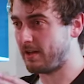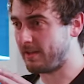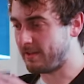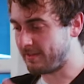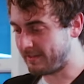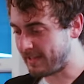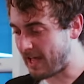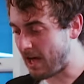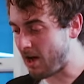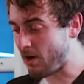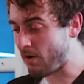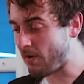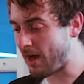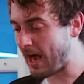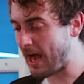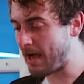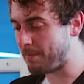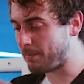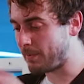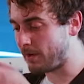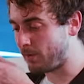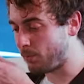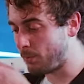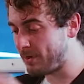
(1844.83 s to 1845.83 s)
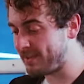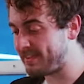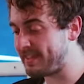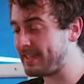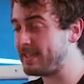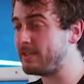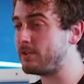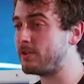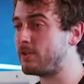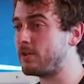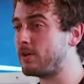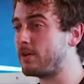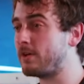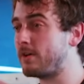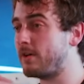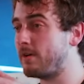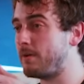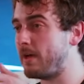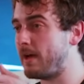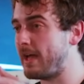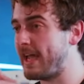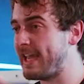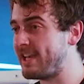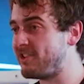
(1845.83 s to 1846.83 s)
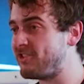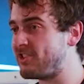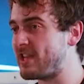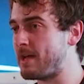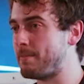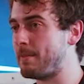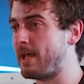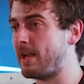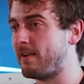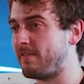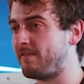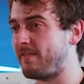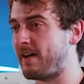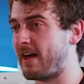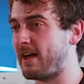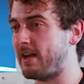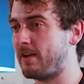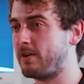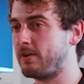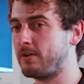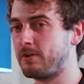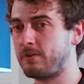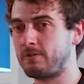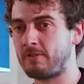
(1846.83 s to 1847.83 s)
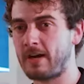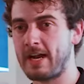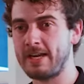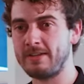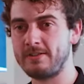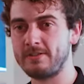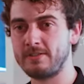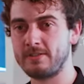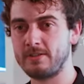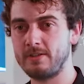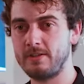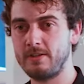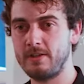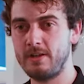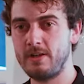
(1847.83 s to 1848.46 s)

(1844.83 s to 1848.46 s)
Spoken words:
Now I'm within the HTML file, right?